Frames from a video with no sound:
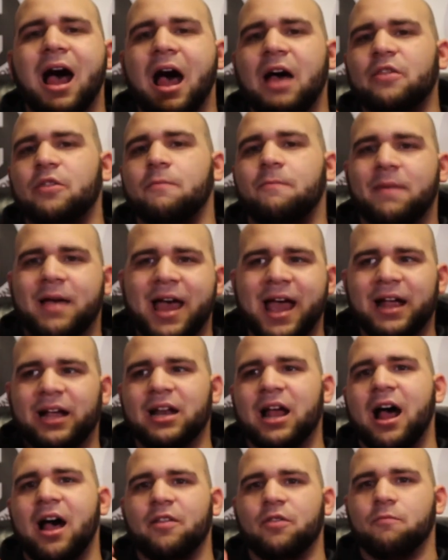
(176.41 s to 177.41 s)
on the bag
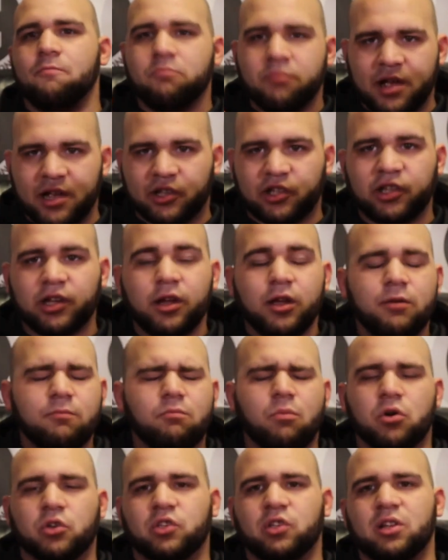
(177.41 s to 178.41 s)
and on the mitts
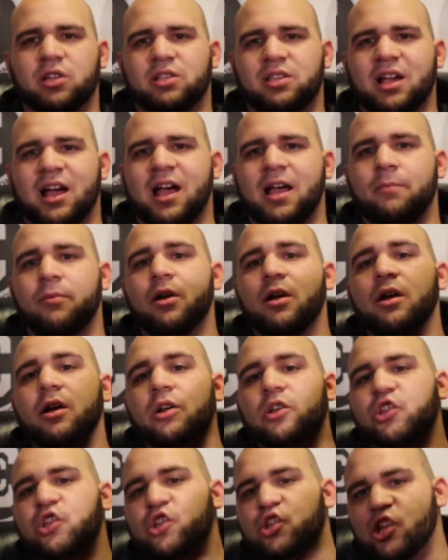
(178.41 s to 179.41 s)
most of the time,
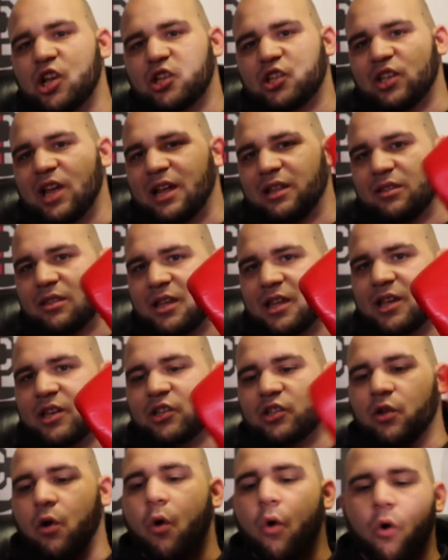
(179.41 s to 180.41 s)
just like
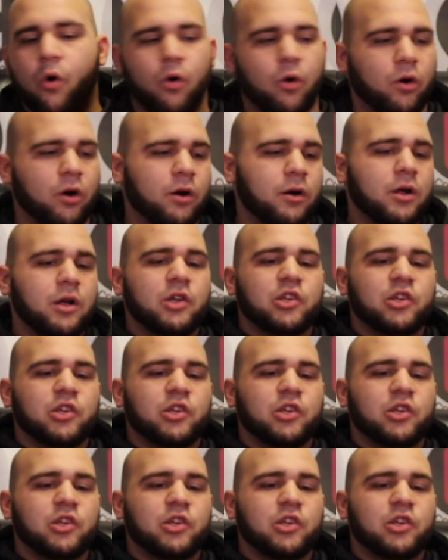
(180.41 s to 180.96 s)
these, or